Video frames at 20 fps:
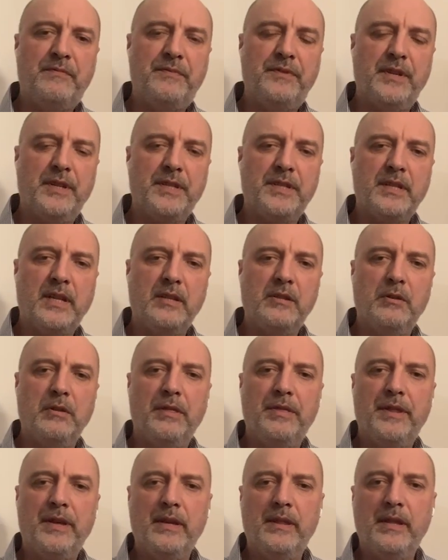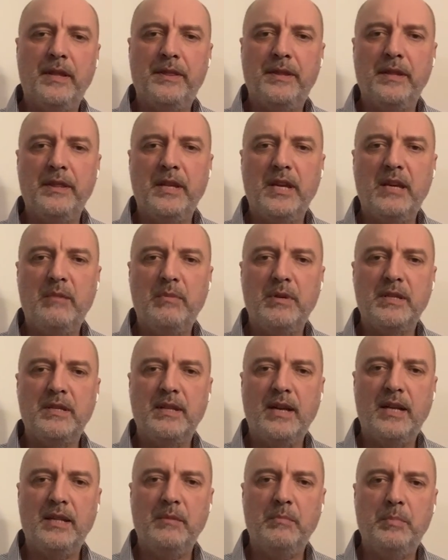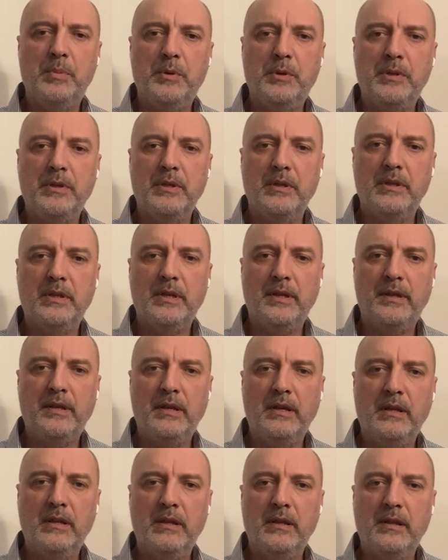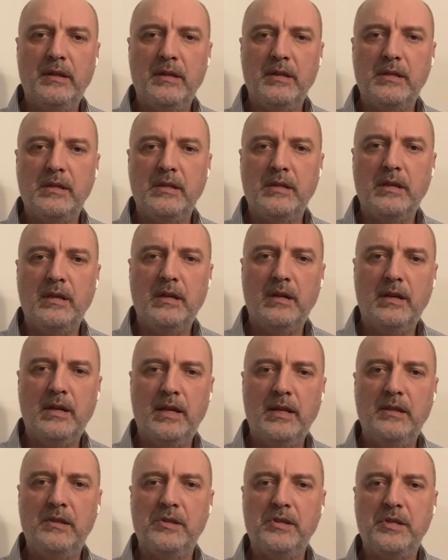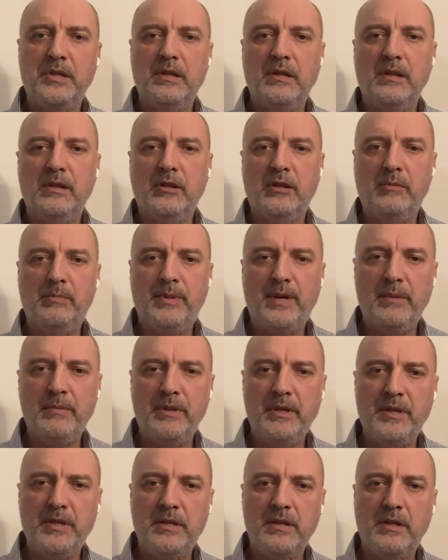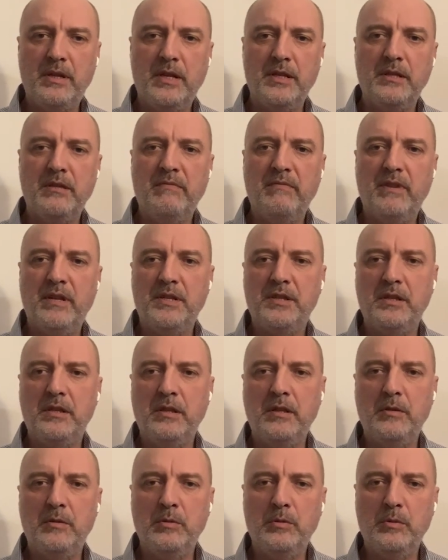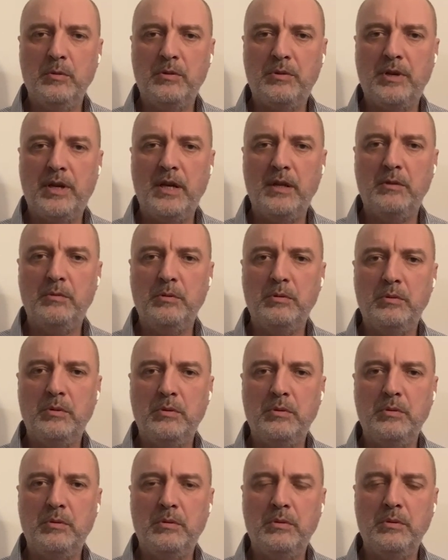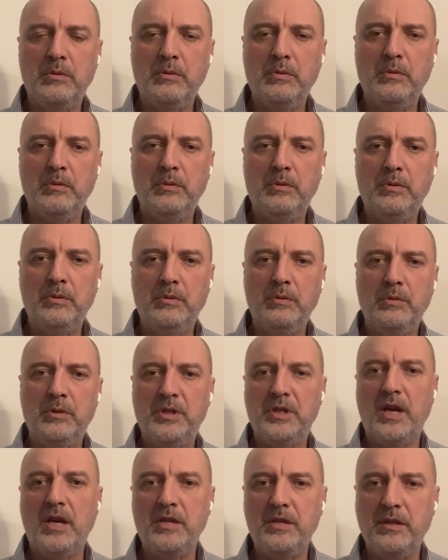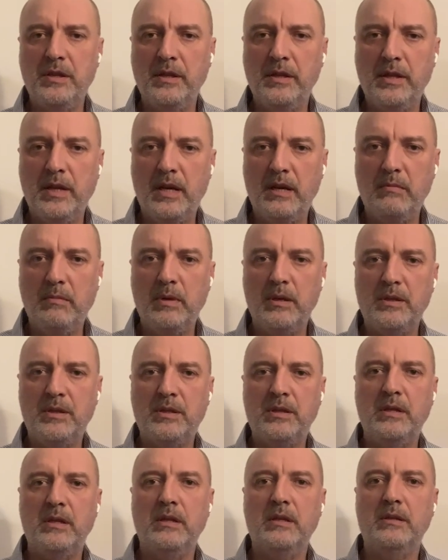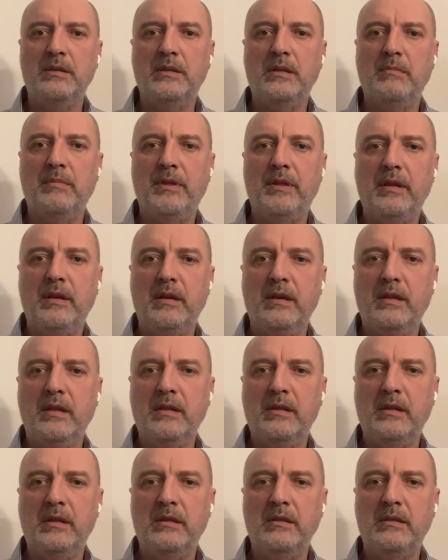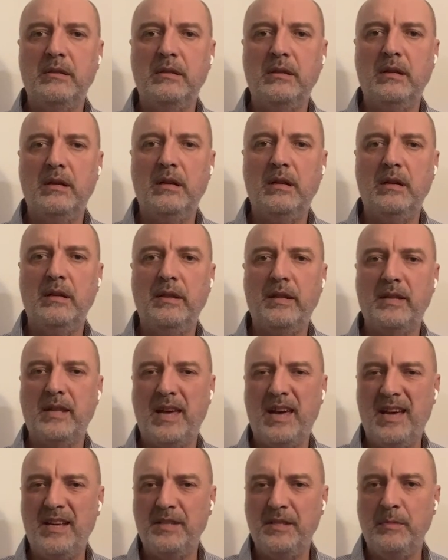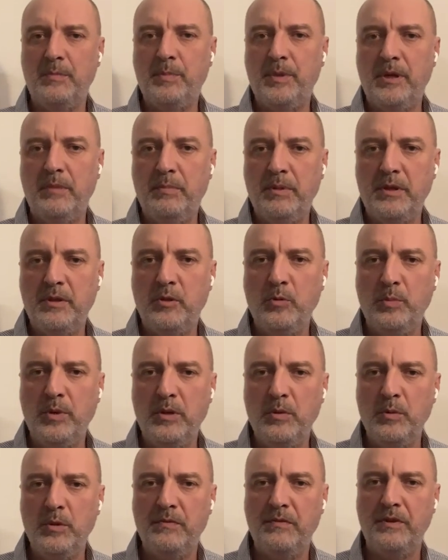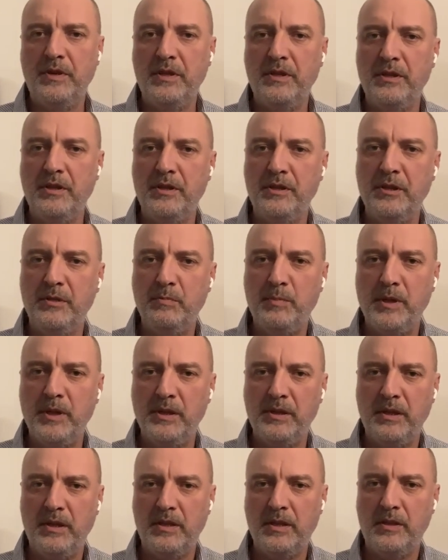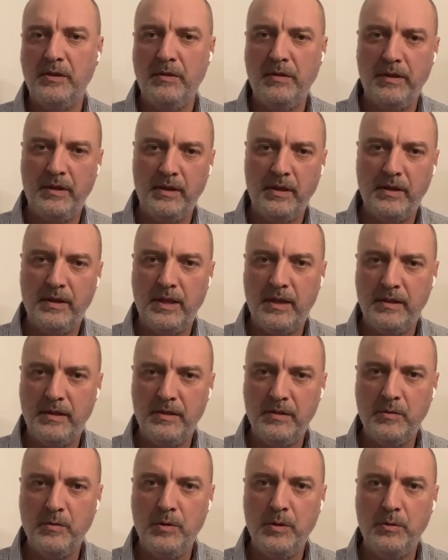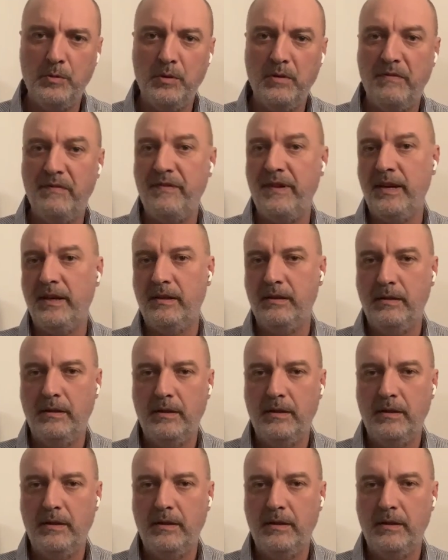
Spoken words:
First, I don't think that the name is that important. I think that this energy that our prime minister has invested into trying to change the name is something that is that has a purpose to be used for internal politics. I don't think that that is going to affect